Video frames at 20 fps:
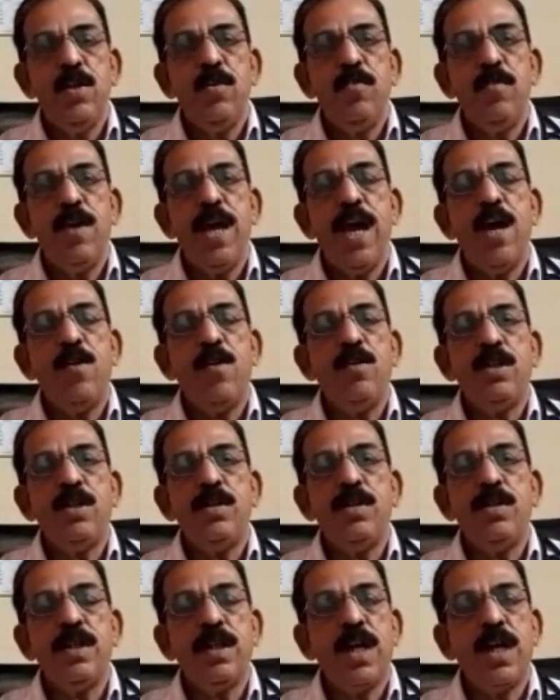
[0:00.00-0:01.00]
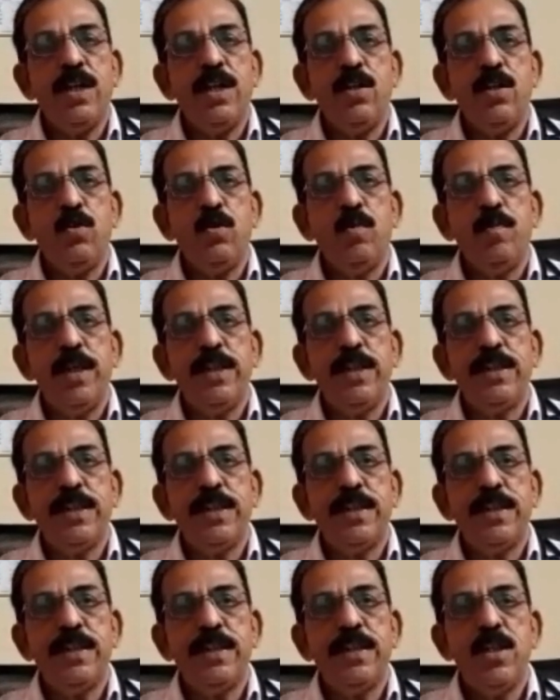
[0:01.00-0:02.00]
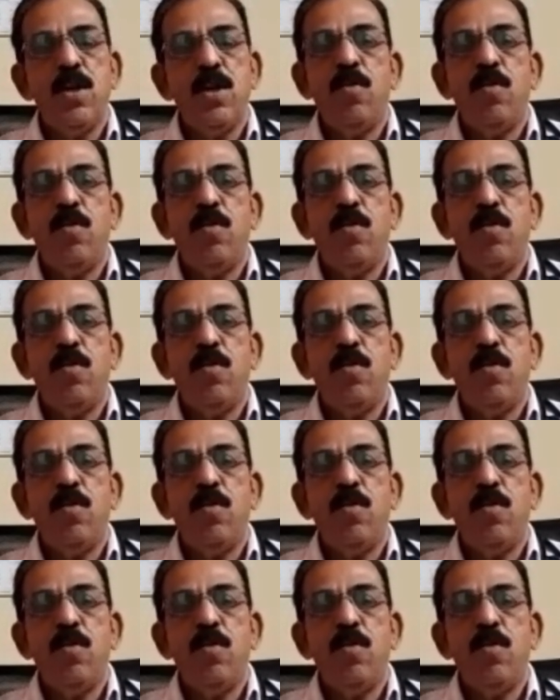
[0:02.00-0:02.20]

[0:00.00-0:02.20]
we have got two measures.